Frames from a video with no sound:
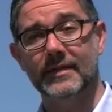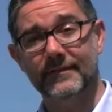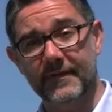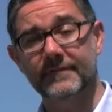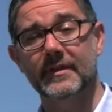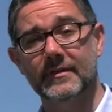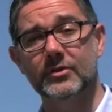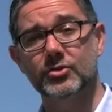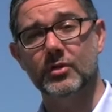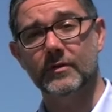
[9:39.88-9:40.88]
the fifth
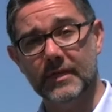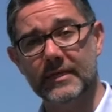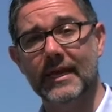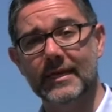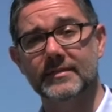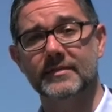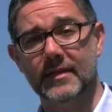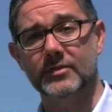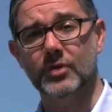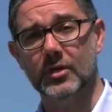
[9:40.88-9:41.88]
edition of Greening the Islands
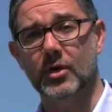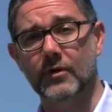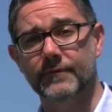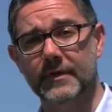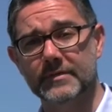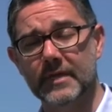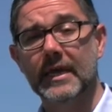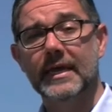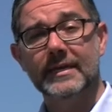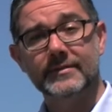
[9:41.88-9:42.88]
International Conference,
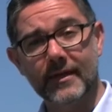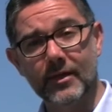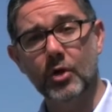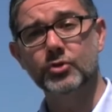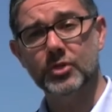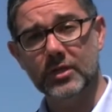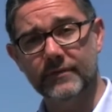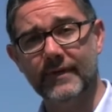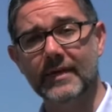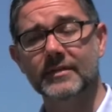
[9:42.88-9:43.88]
is the launching
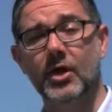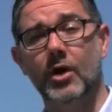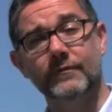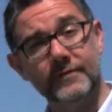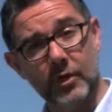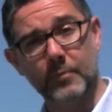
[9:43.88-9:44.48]
event of the